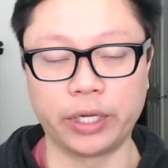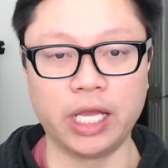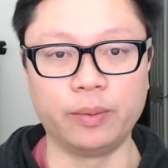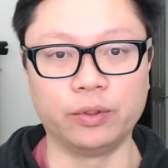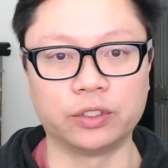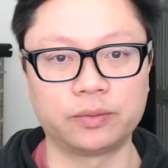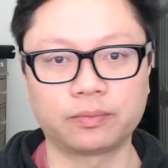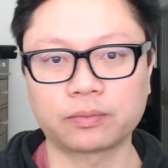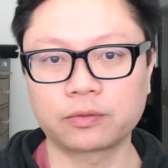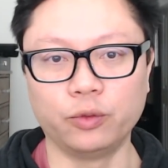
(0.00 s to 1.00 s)
cables,
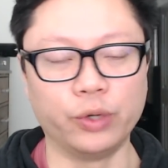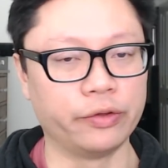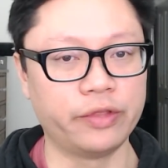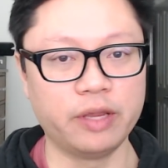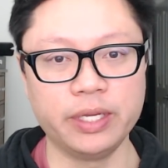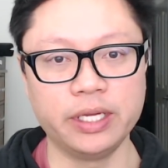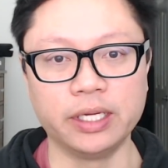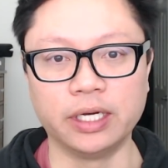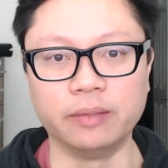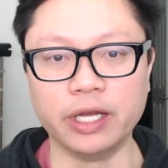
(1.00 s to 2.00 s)
whether they
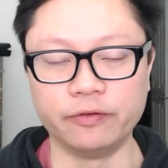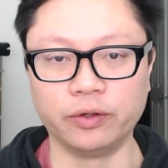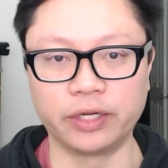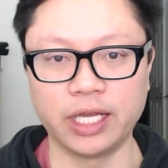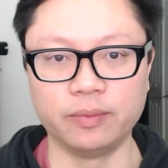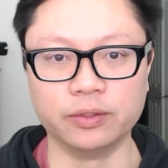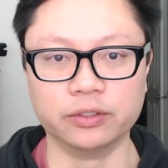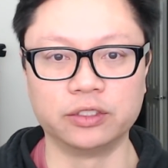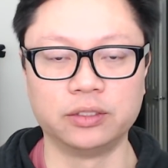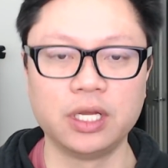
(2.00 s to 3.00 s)
be headphone
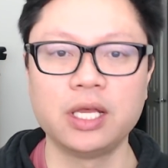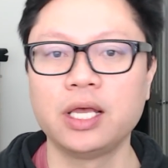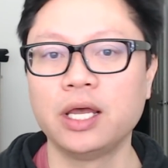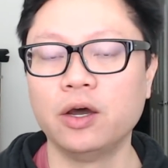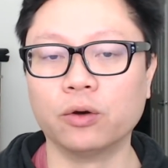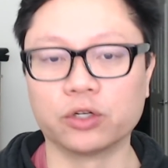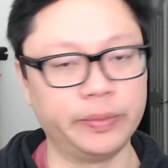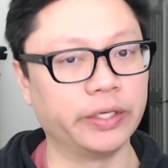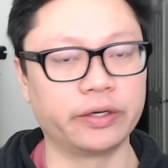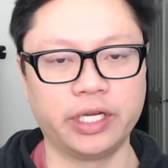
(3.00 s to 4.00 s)
cables or
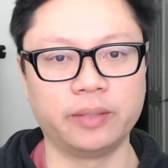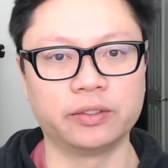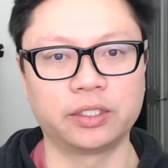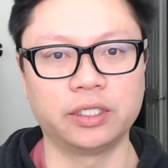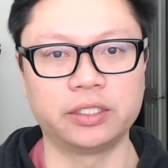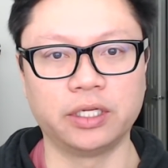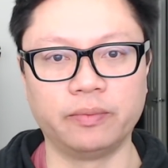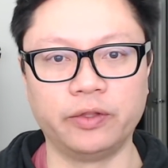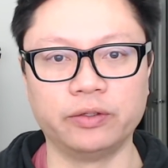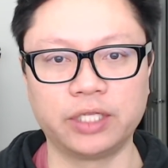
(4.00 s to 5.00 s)
speaker cables, because
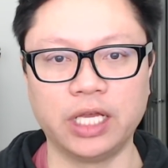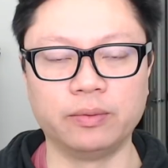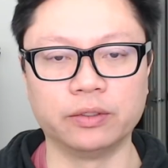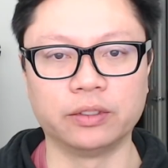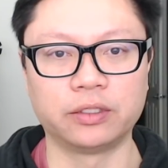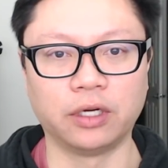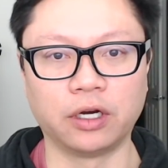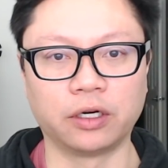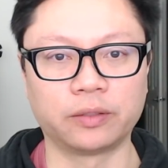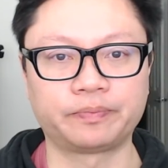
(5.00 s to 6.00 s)
those cables
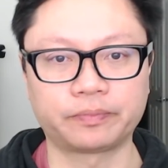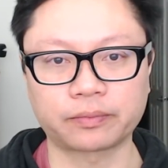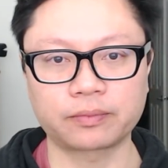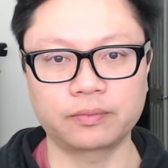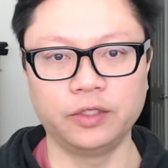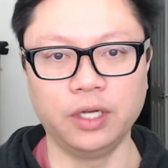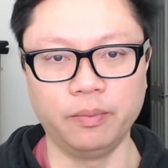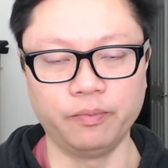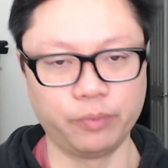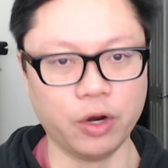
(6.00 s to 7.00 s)
are
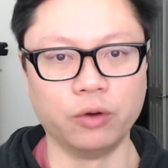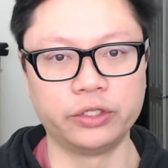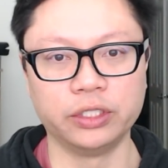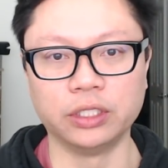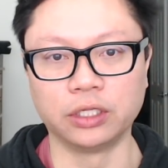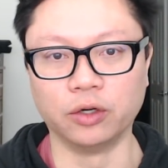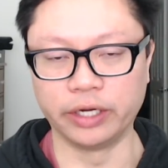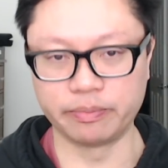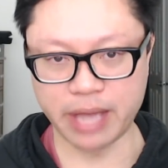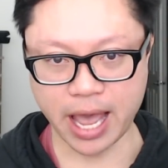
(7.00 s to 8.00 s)
prone to
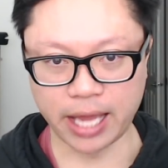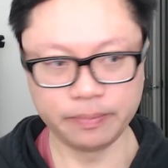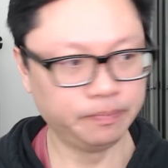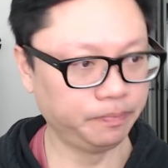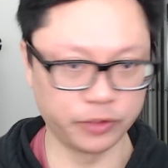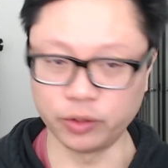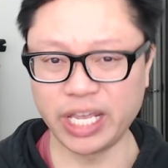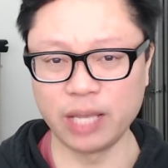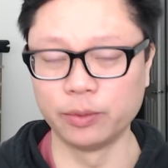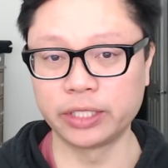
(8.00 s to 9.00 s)
going bad. So
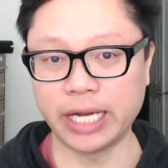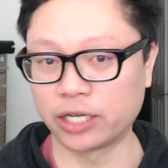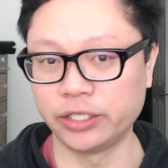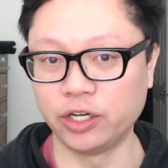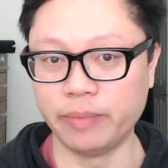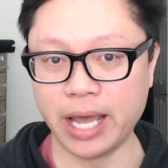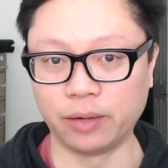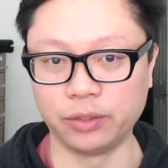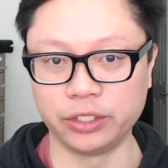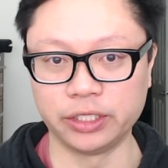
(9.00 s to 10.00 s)
cables can actually go
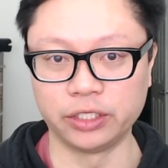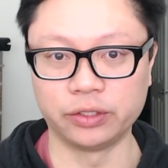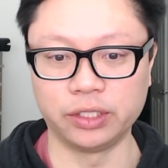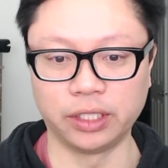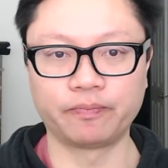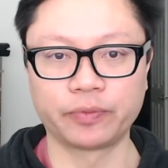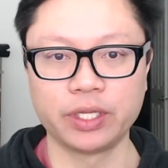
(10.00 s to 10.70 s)
bad, which is interesting.